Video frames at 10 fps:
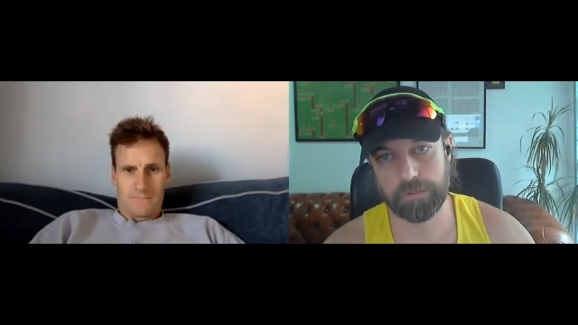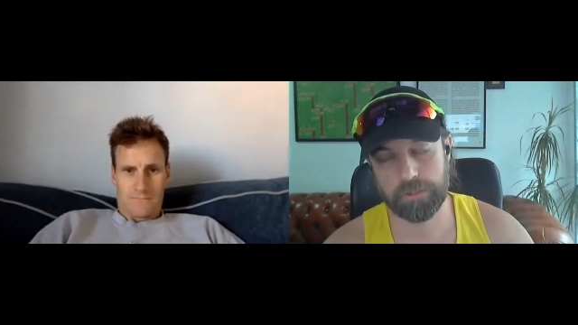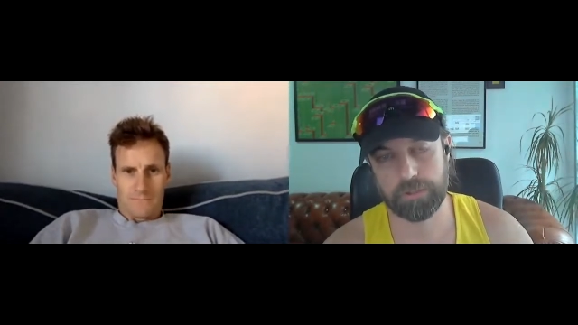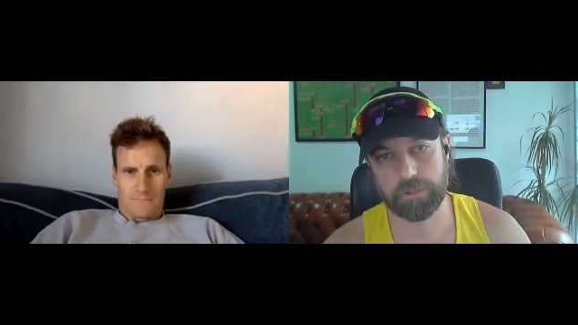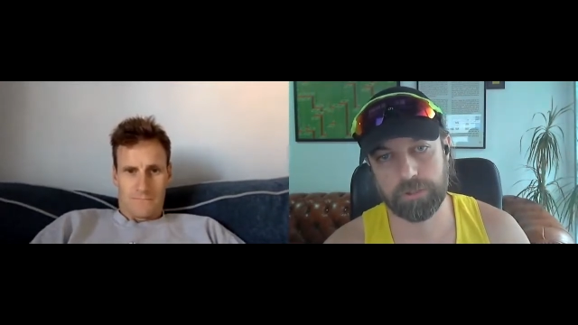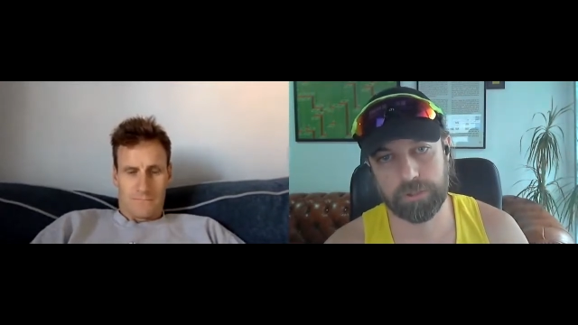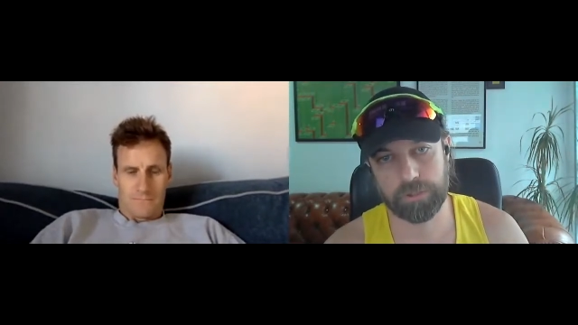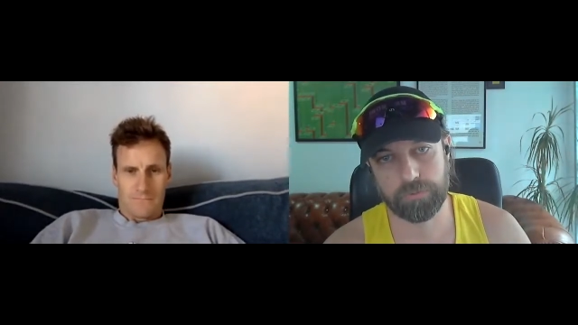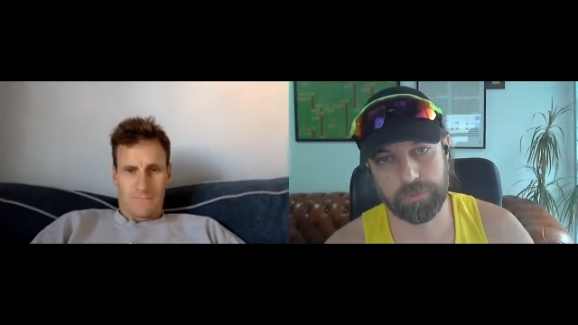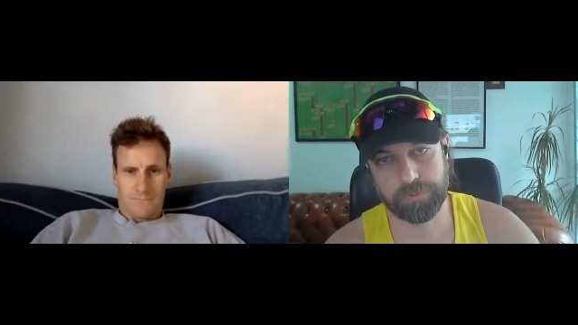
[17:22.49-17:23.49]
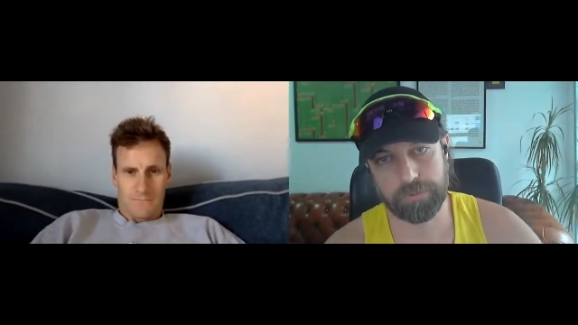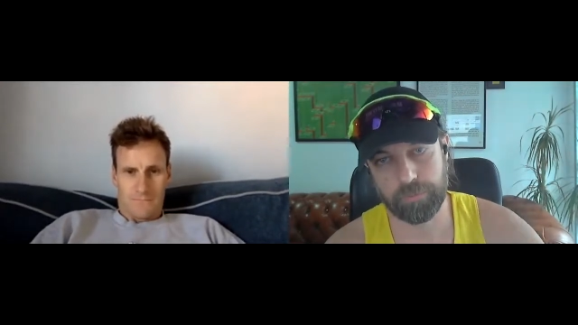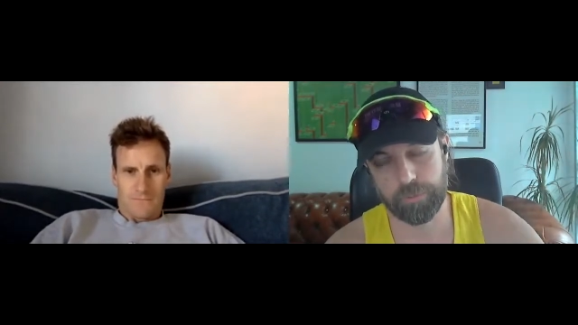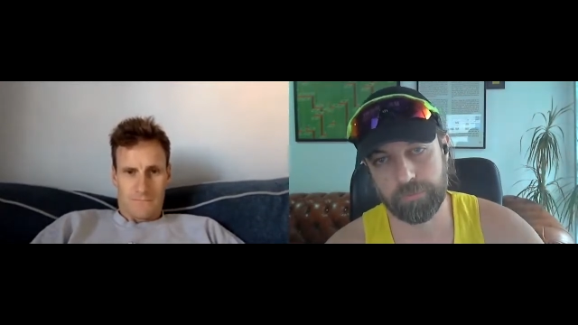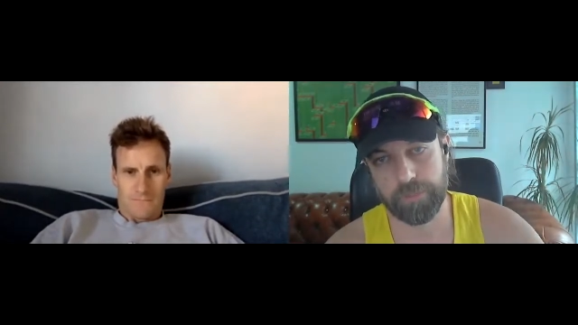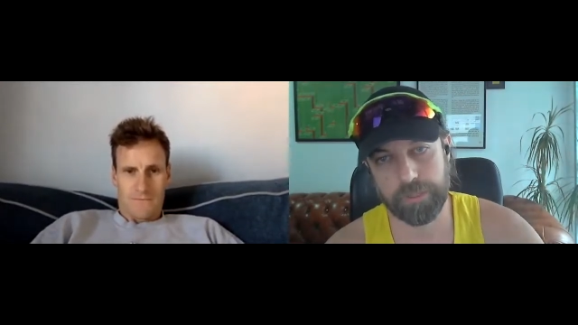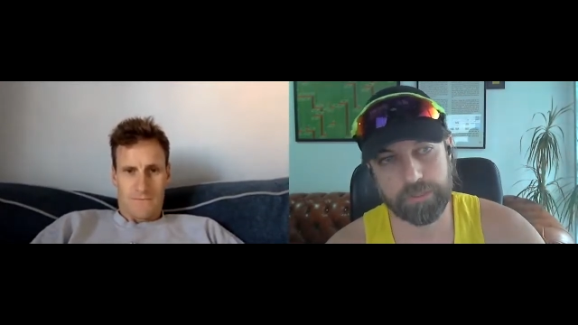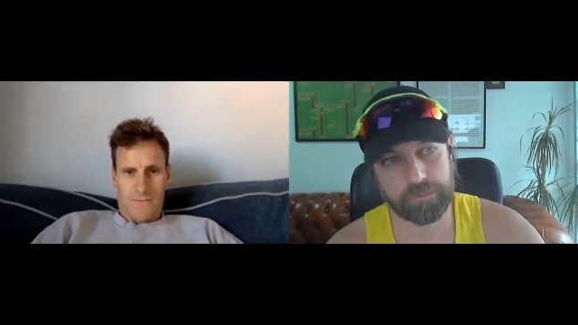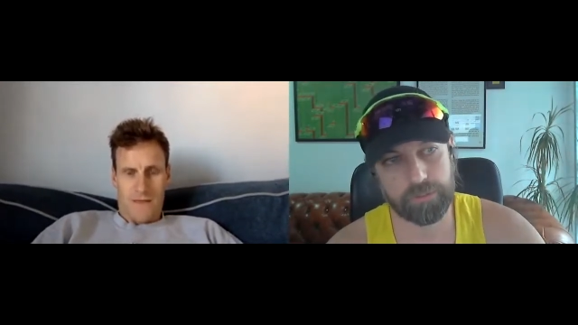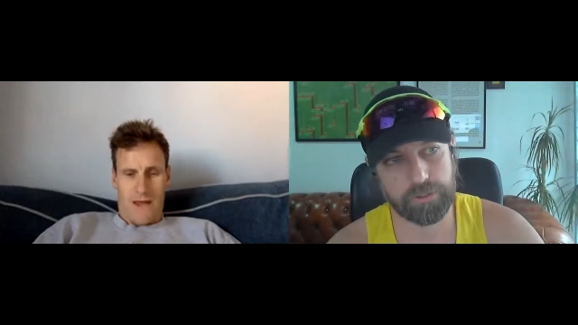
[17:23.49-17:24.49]
Speaker 1: inch inch wheels in mountain bikes,
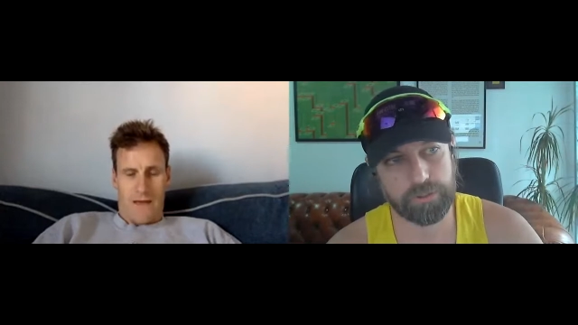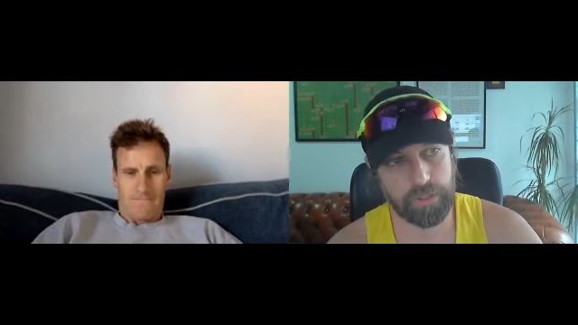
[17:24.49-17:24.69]
which. Yeah.